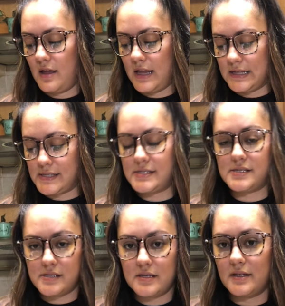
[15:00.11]
it's
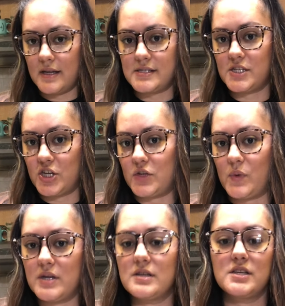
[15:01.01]
it's a good
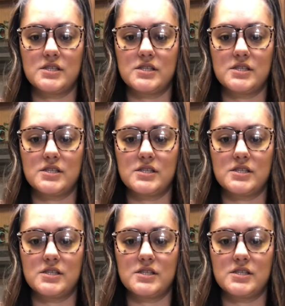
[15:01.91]
one.